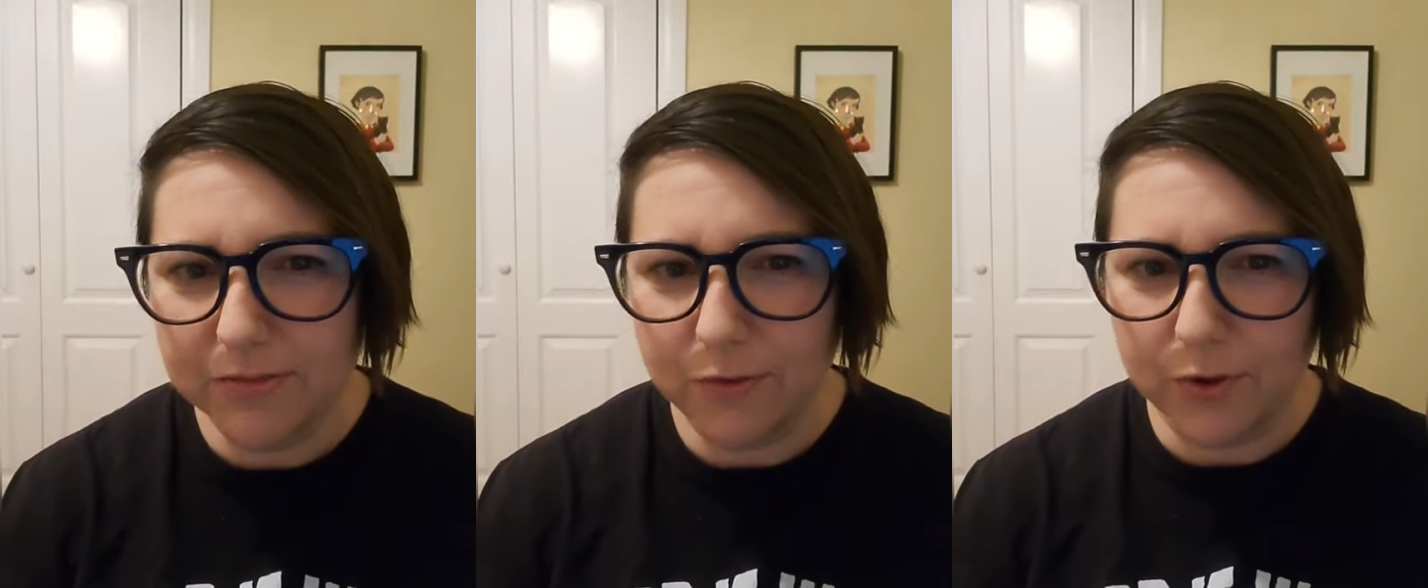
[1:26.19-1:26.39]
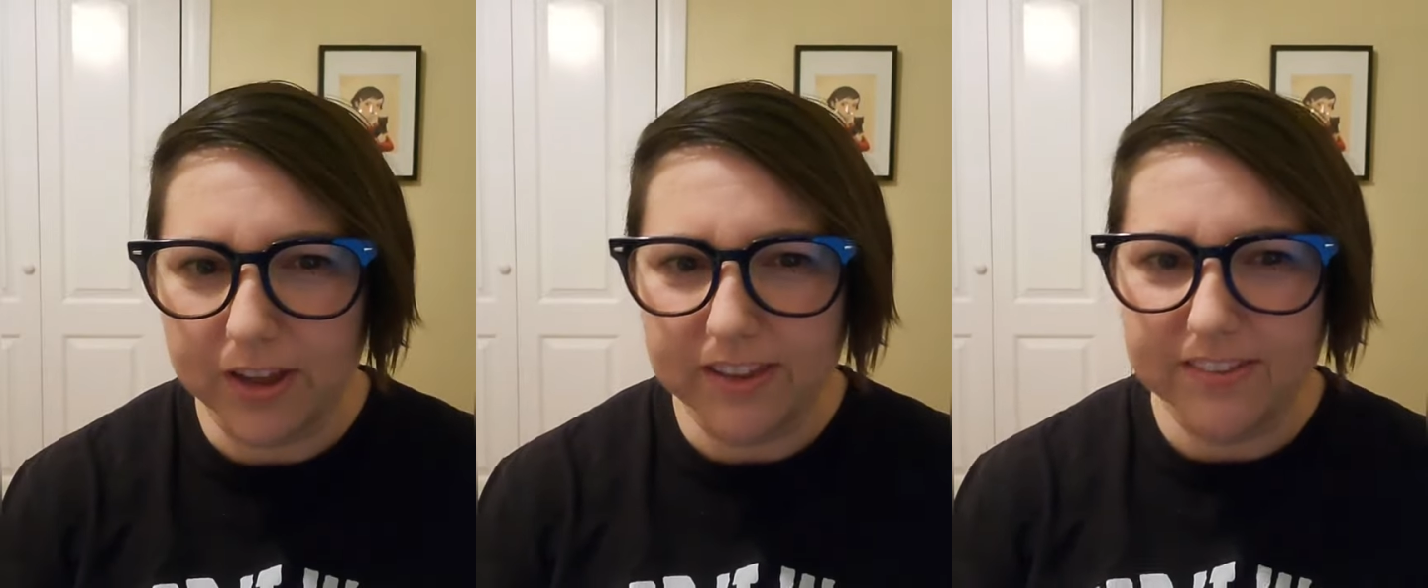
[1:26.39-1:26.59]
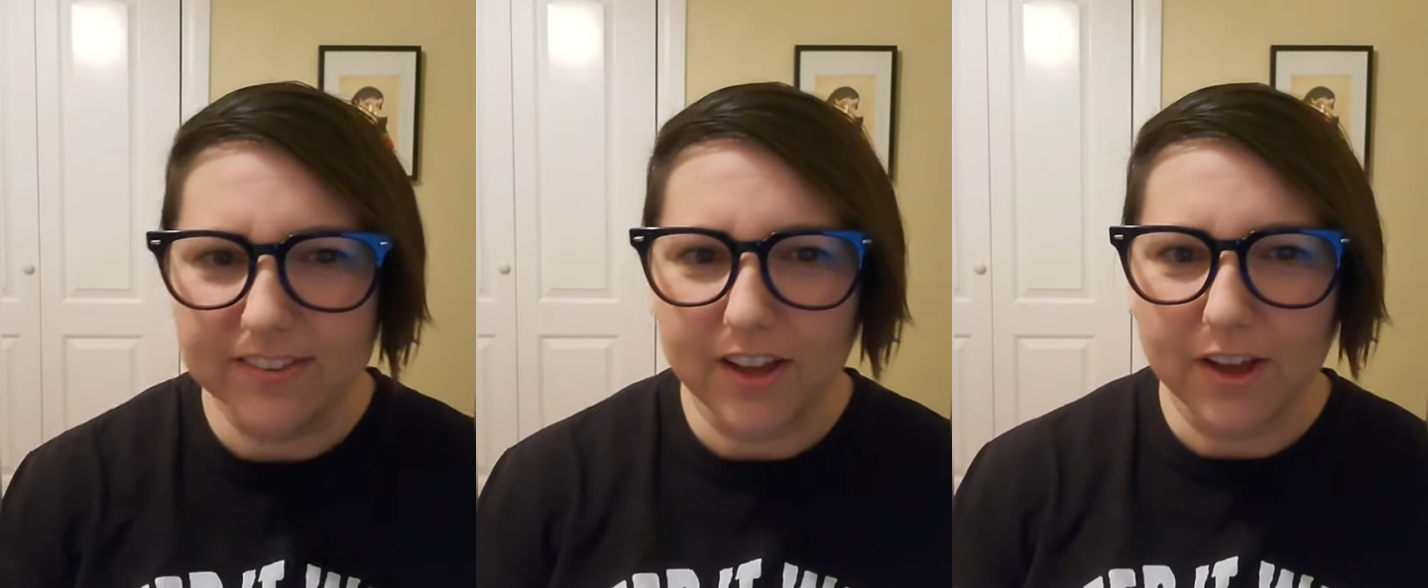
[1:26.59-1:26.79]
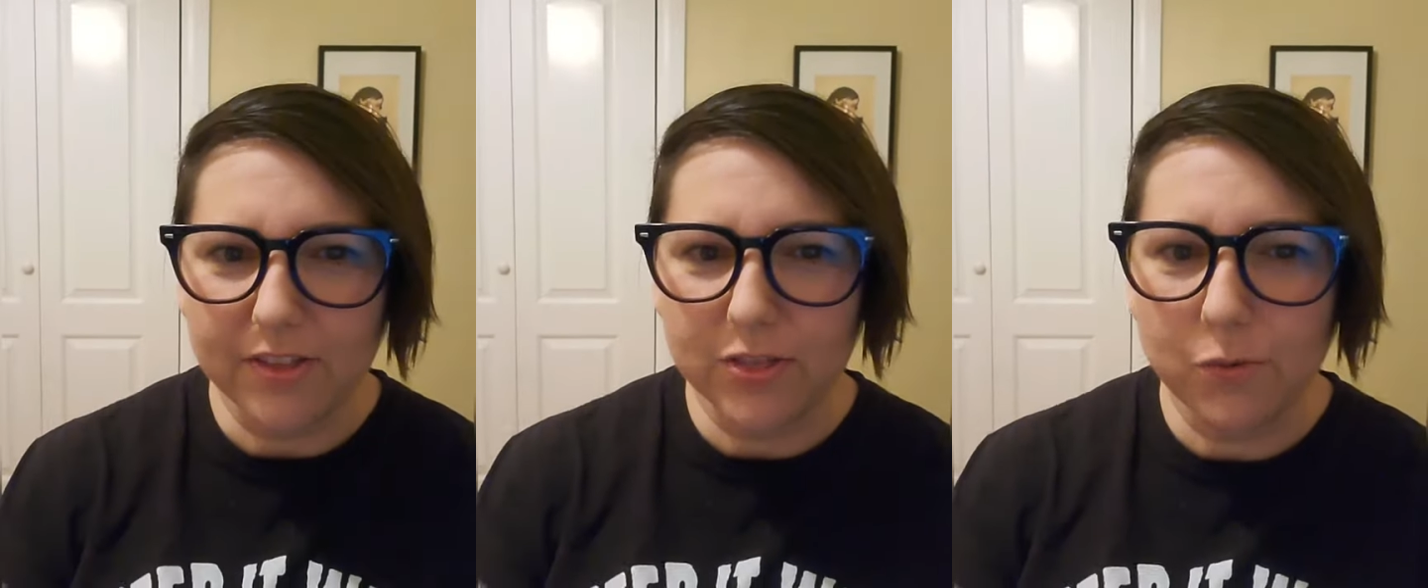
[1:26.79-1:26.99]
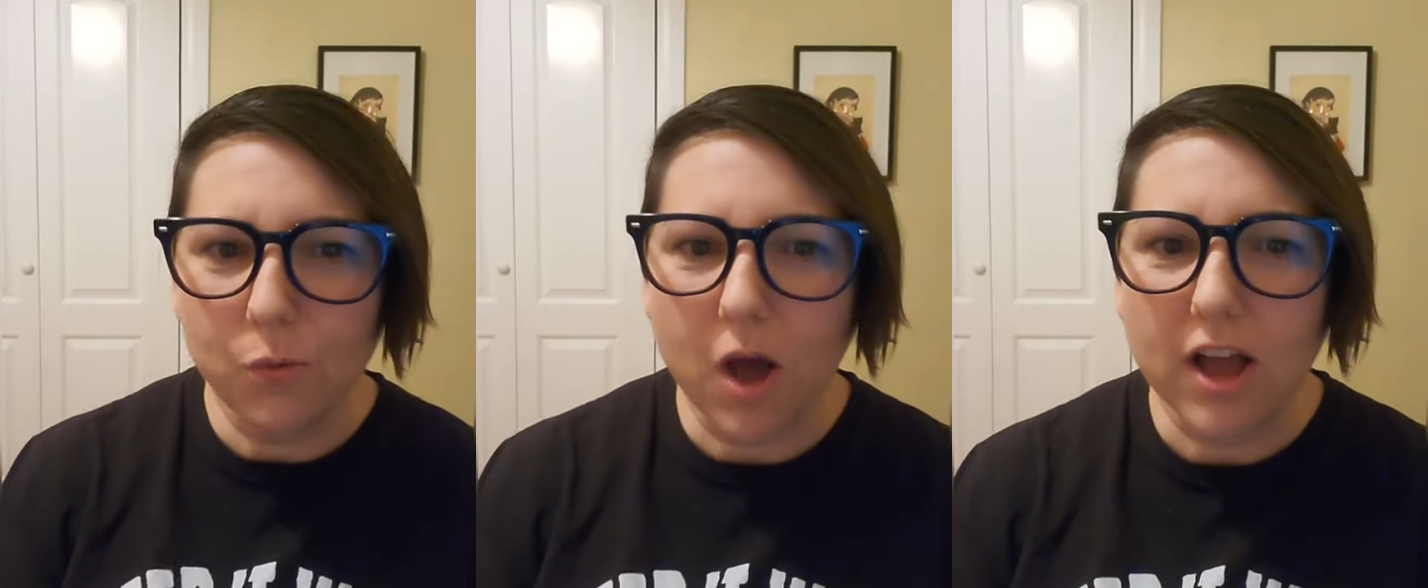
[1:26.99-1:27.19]
voice on
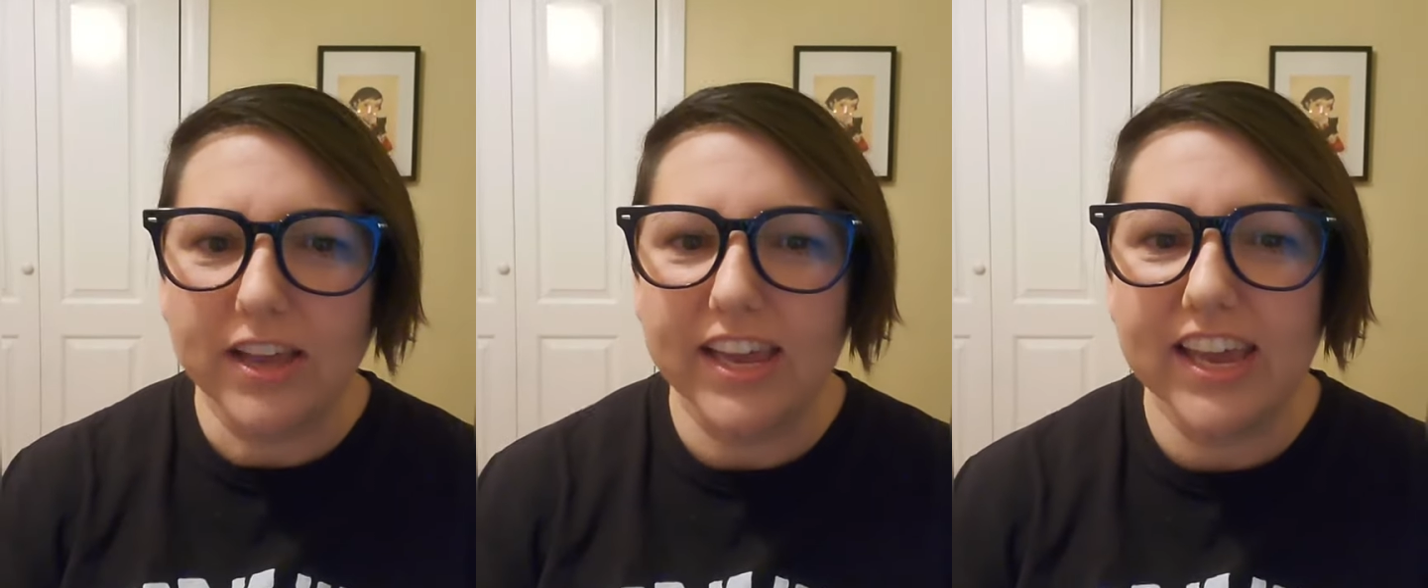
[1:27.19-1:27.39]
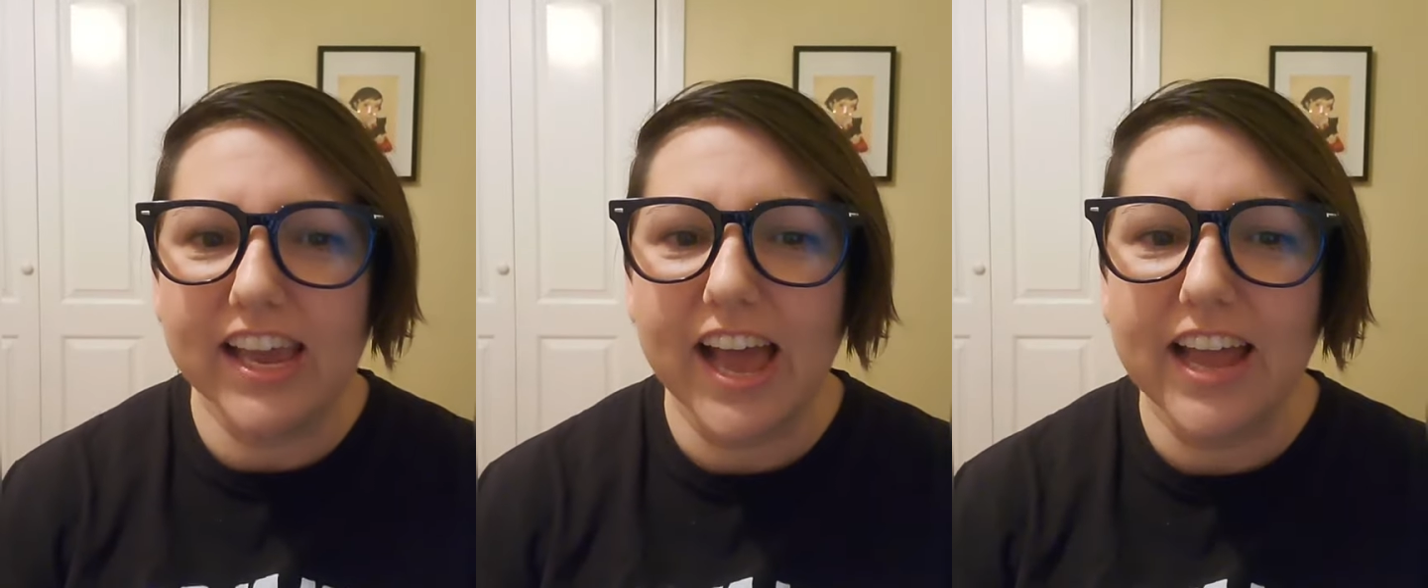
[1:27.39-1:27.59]
the walkie,